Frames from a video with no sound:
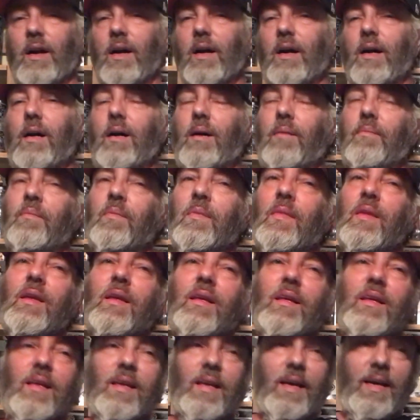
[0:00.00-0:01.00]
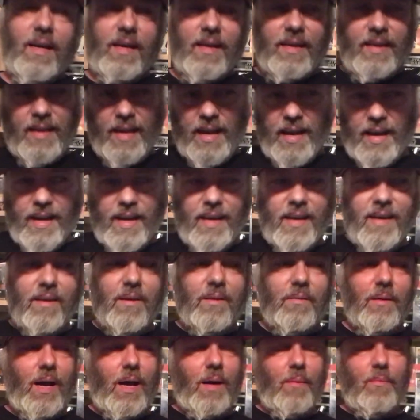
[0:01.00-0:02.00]
And
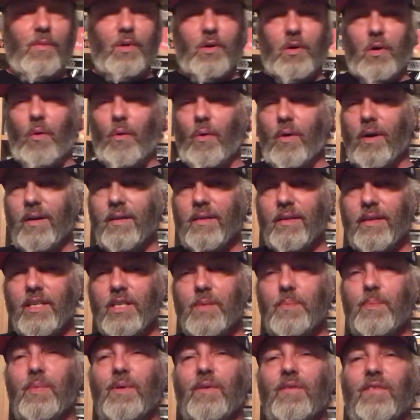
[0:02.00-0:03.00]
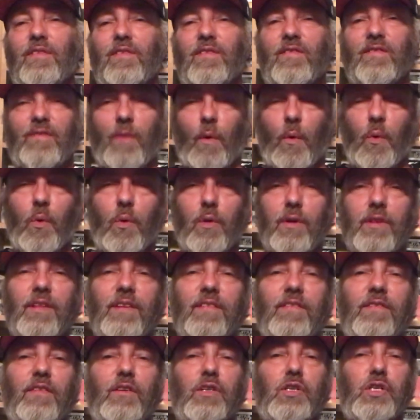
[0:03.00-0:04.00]
again, I'm recording this before
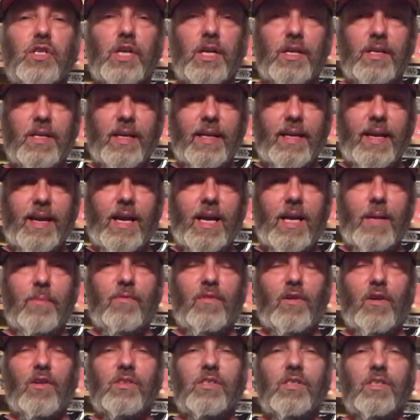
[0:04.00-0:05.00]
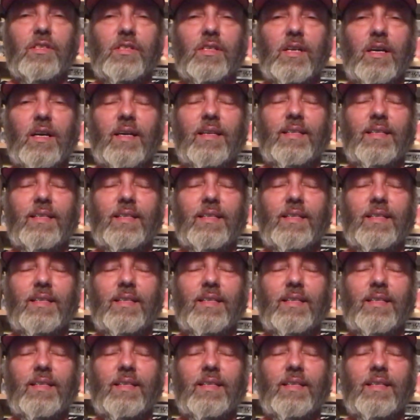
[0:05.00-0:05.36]
the Virginia game versus